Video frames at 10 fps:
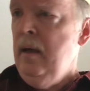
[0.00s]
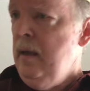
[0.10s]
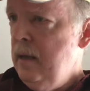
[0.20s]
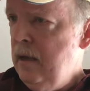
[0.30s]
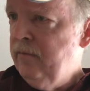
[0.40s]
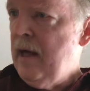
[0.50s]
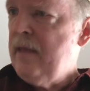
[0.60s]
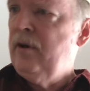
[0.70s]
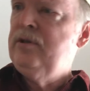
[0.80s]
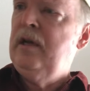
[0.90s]
E
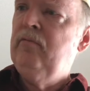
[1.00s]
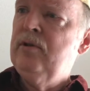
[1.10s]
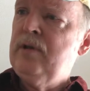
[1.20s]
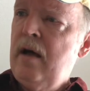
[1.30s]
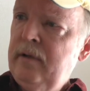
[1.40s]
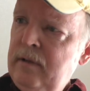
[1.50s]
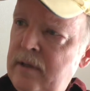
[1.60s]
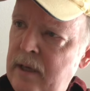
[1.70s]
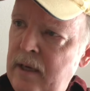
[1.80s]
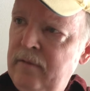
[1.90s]
flat 13, resolving
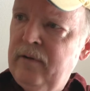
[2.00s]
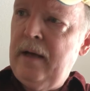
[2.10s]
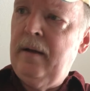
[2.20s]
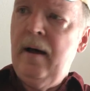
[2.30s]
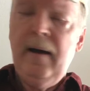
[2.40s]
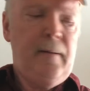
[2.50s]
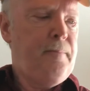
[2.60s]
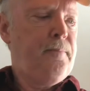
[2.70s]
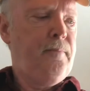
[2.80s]
to E flat 9.